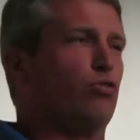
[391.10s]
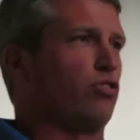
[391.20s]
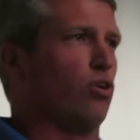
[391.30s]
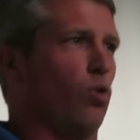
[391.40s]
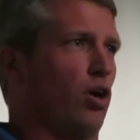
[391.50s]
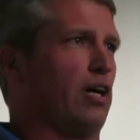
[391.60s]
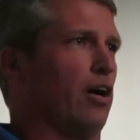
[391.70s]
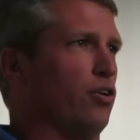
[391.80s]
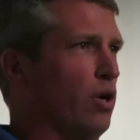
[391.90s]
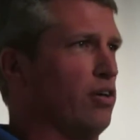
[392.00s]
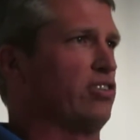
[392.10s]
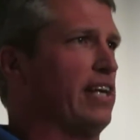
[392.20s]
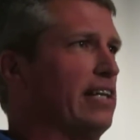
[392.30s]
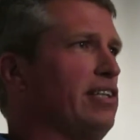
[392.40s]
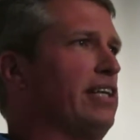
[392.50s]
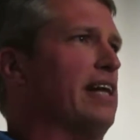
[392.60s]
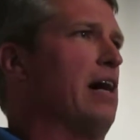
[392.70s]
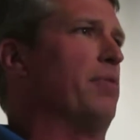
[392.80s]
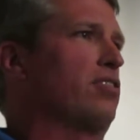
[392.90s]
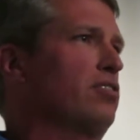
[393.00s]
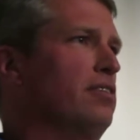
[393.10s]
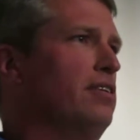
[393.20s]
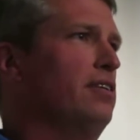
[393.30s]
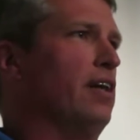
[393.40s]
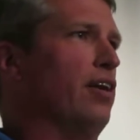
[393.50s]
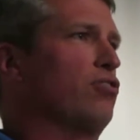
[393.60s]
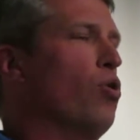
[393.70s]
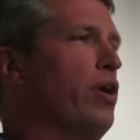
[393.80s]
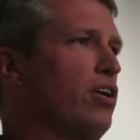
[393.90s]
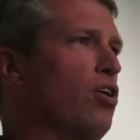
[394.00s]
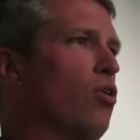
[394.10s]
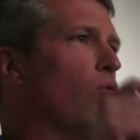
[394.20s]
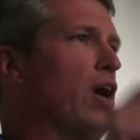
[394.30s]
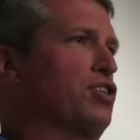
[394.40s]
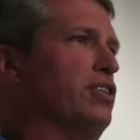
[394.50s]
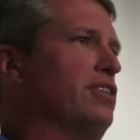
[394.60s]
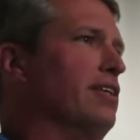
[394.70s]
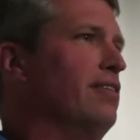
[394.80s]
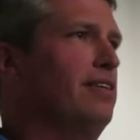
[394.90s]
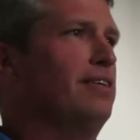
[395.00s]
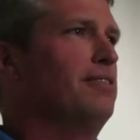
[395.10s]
who's going to work hard, who understands economics, and is going to go to Washington,